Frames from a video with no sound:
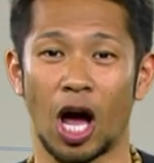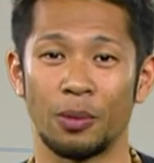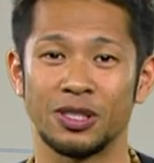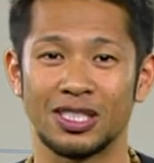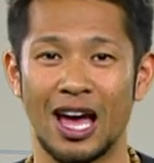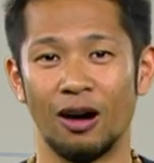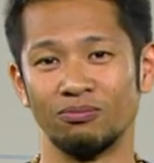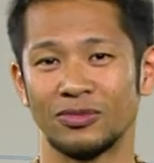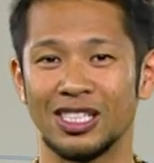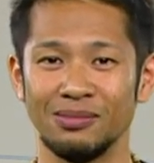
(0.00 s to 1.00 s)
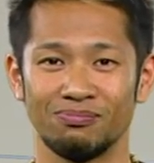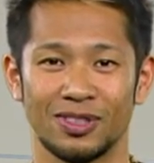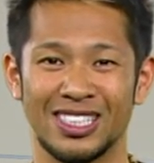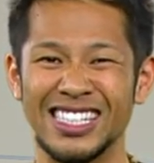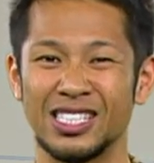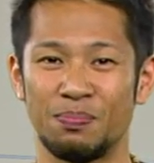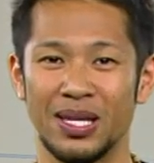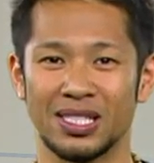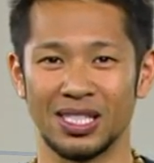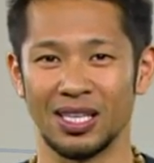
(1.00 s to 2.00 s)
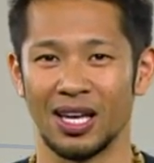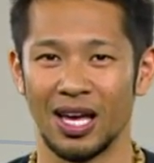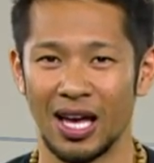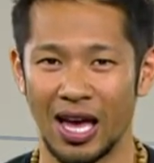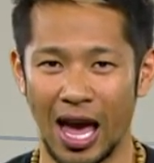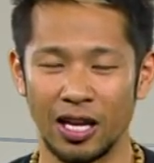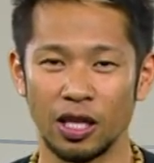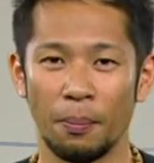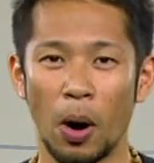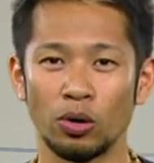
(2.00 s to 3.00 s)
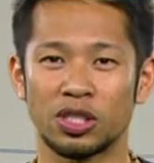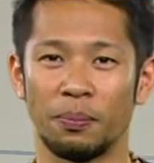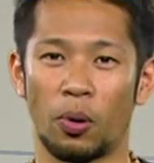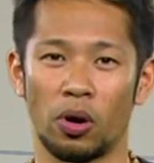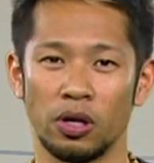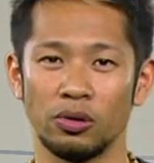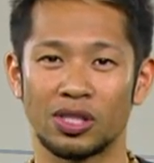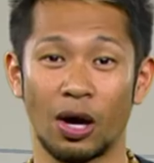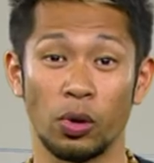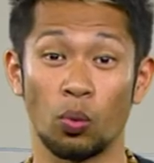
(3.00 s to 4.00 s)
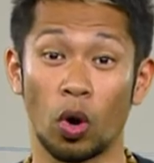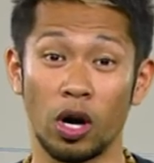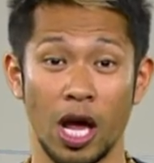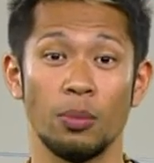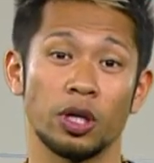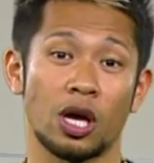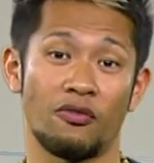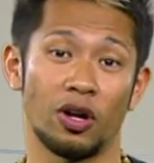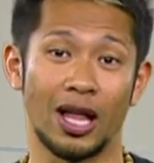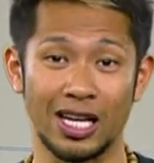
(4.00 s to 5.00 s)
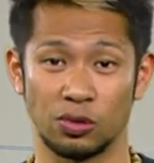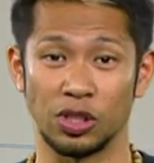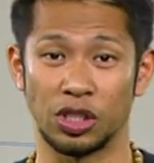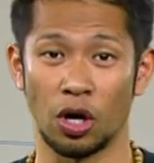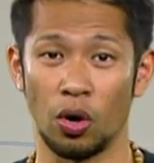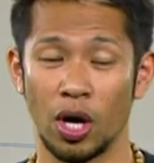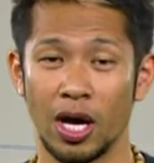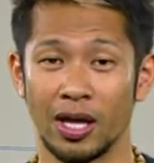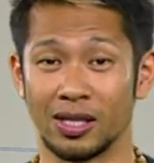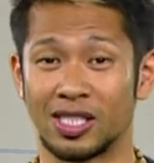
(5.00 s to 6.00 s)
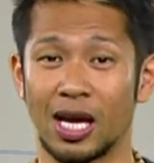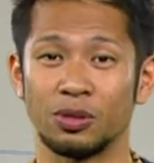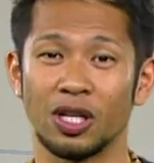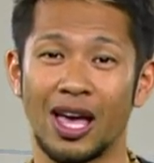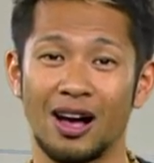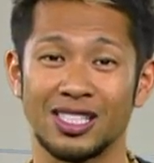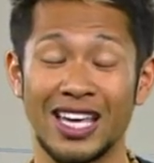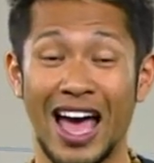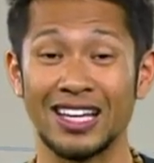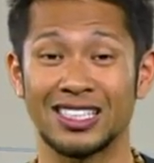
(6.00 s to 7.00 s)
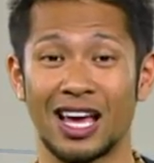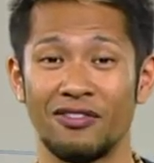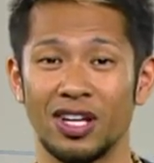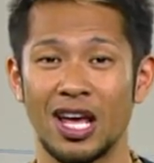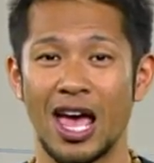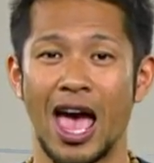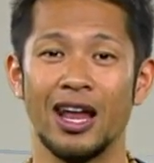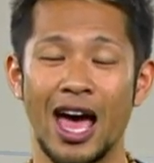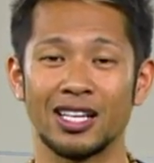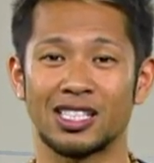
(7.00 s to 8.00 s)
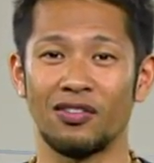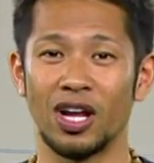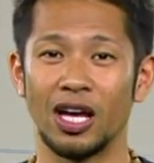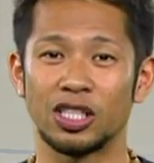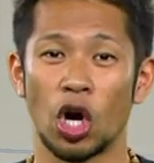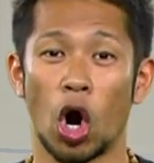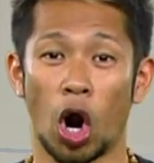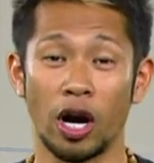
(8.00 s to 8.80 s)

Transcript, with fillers: options now. See? Easy peasy. And in the most important news that we weren't able to cover in last week's show, the Samsung Galaxy S7 and S7 Edge are